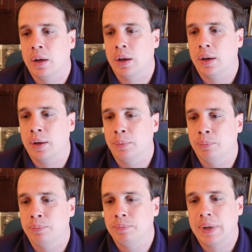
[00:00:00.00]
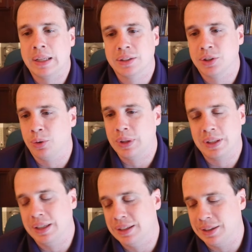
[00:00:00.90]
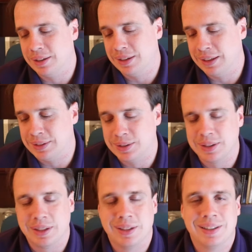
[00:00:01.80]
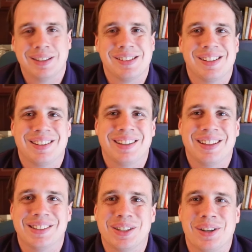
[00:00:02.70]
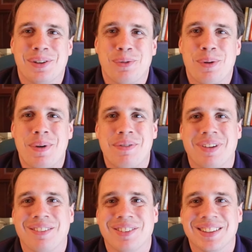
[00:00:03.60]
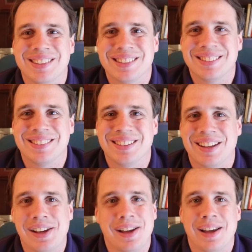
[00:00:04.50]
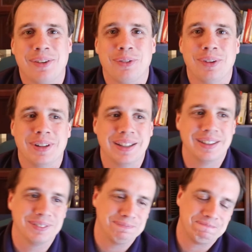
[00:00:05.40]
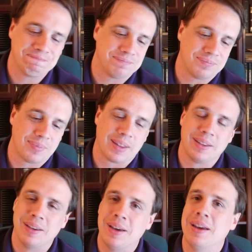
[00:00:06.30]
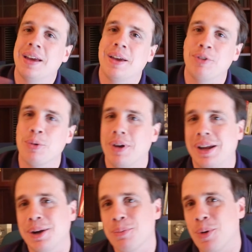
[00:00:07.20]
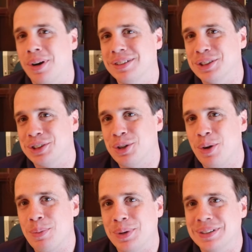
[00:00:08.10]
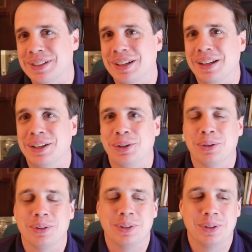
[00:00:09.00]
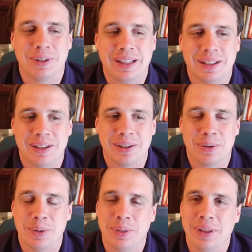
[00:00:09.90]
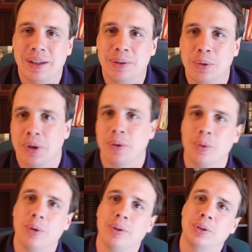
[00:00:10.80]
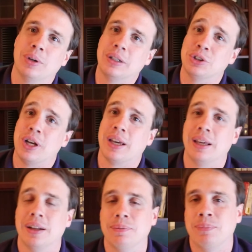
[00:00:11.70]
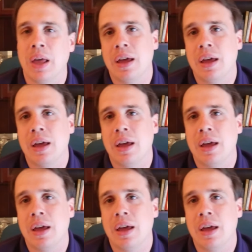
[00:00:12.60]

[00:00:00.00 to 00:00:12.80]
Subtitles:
and so it's one of my favorites. I don't really. If you want to hear more, just show up on Sunday and you'll get the whole thing, or you can check in